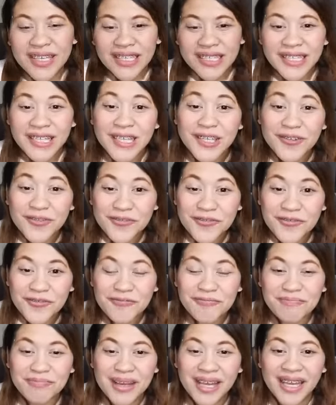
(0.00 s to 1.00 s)
give
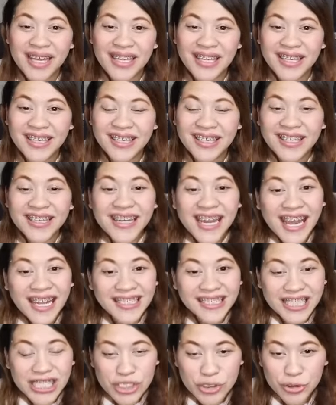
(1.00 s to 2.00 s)
my
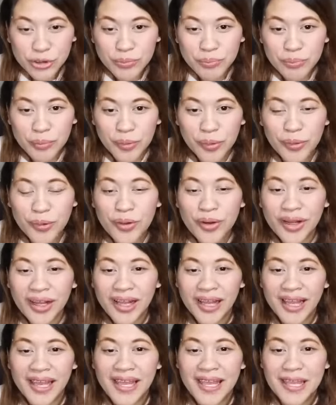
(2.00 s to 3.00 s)
gratitude po
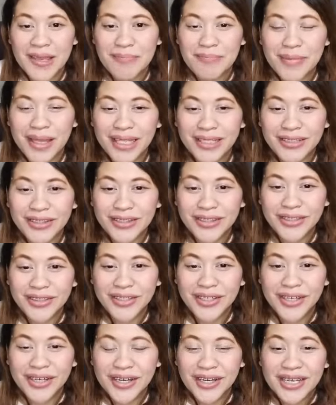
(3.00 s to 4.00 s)
kay
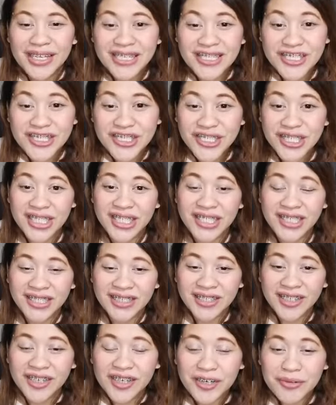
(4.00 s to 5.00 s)
mentor
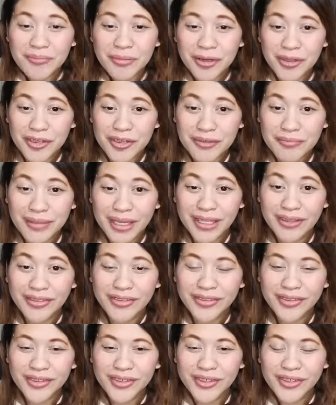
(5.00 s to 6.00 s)
Jean, our mother
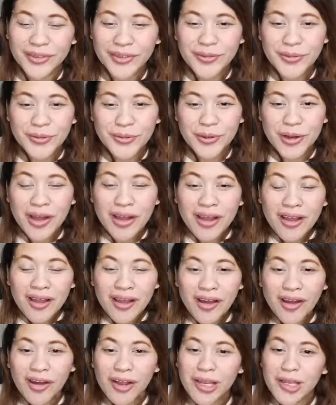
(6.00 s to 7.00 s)
mentor, who
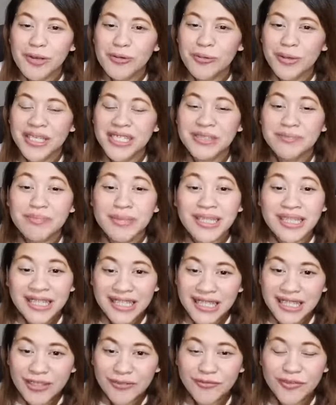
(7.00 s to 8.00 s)
always
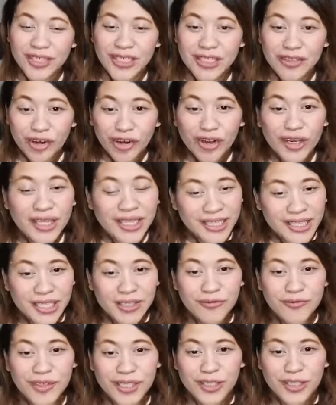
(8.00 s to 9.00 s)
believe in all
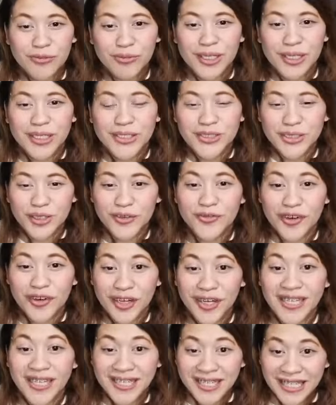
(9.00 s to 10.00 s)
individuals of
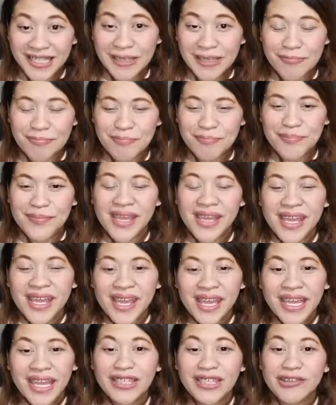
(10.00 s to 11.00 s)
our team.
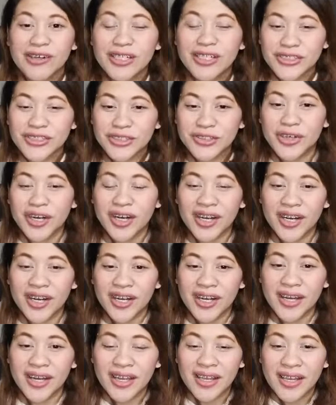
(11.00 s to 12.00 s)
And also
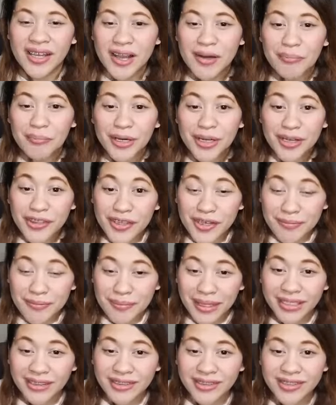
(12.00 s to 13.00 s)
our mother
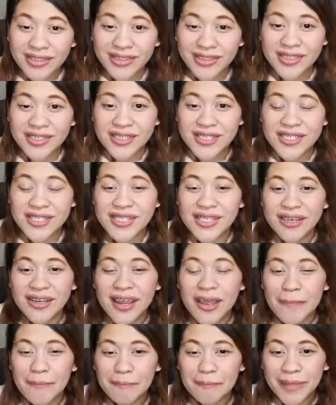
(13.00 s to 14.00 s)
mentors,
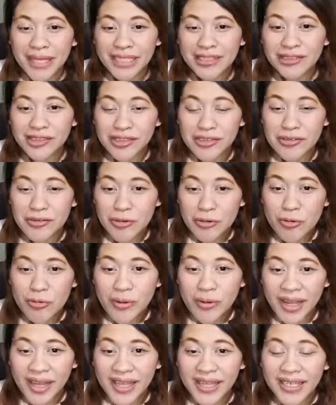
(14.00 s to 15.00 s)
Mentor
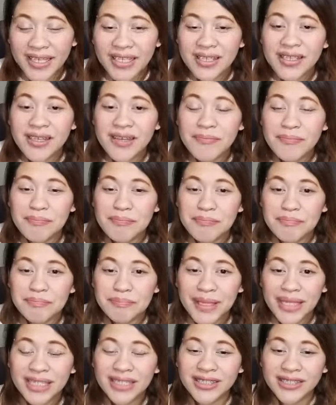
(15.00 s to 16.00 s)
Rowan,
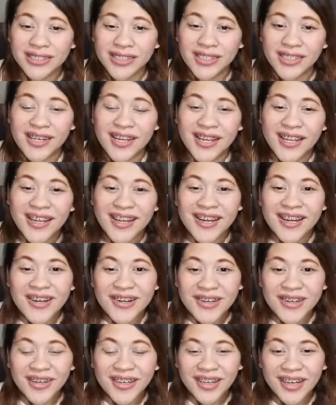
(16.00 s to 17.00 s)
Mentor
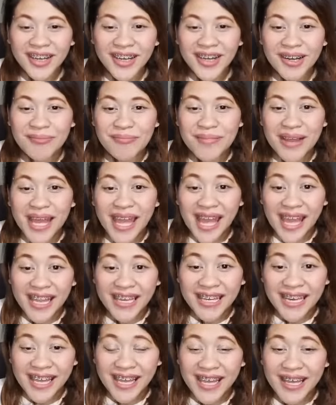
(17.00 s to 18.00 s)

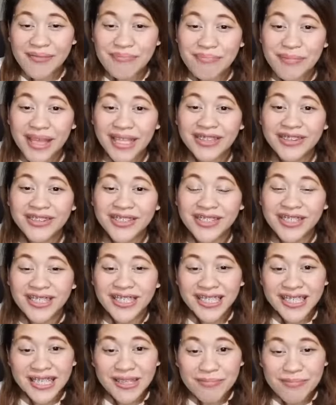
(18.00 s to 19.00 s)
Hannah, Mentor
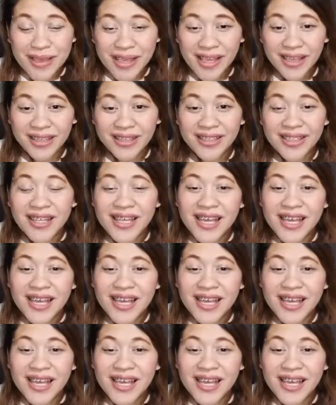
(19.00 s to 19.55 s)
Lilibel,